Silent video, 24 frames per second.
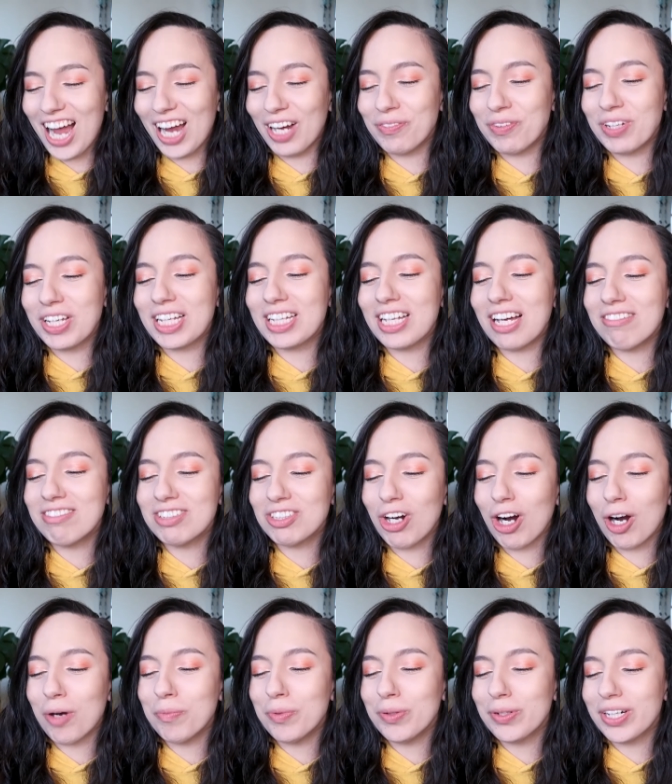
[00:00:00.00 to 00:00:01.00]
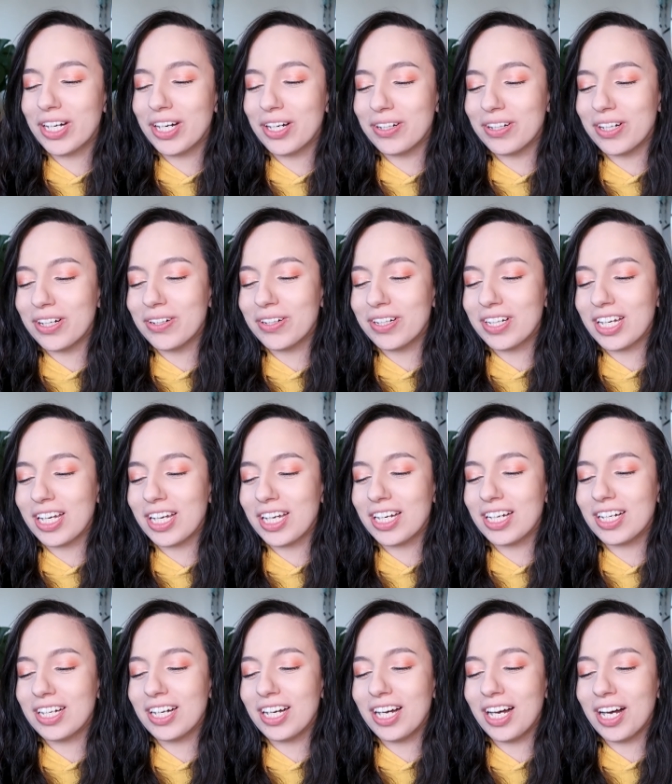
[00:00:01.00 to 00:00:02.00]
I really loved Carpool Karaoke
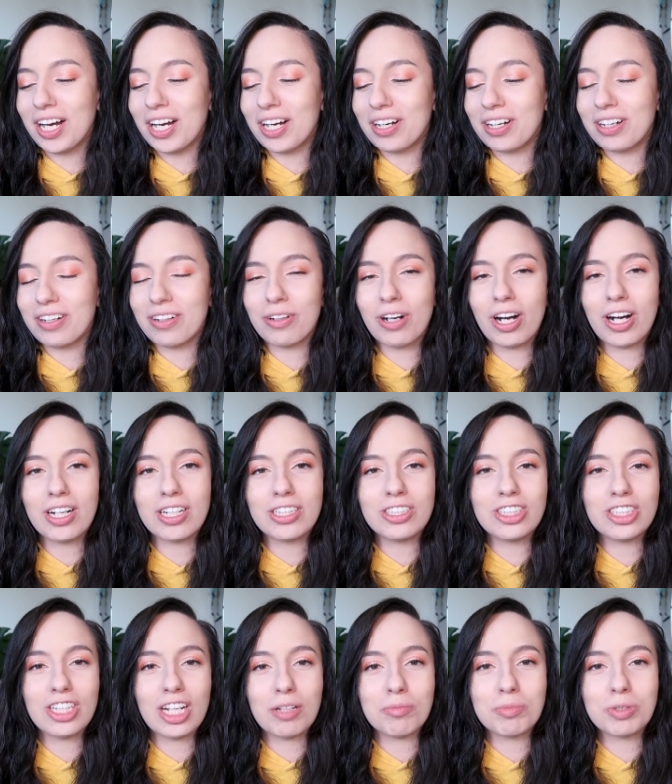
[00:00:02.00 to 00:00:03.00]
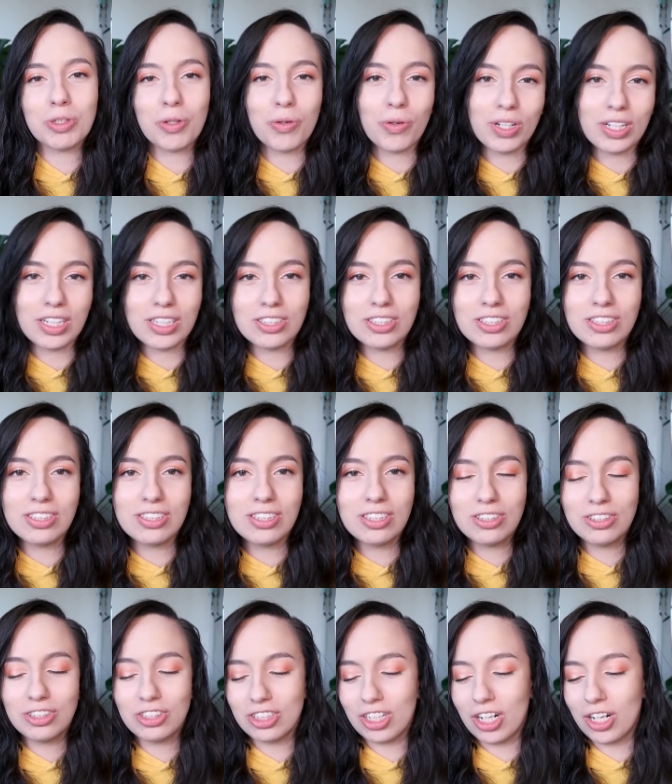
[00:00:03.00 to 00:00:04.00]
on James Corden's
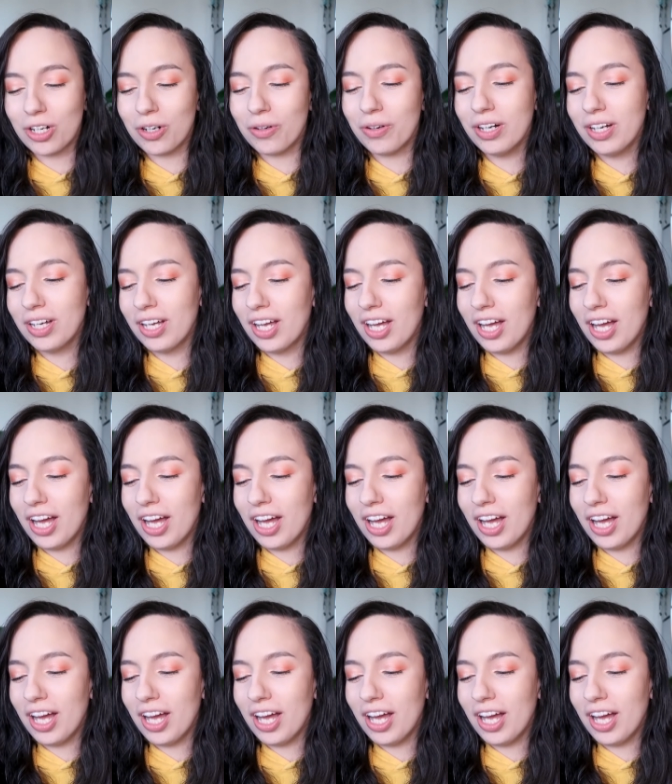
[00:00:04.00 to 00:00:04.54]
show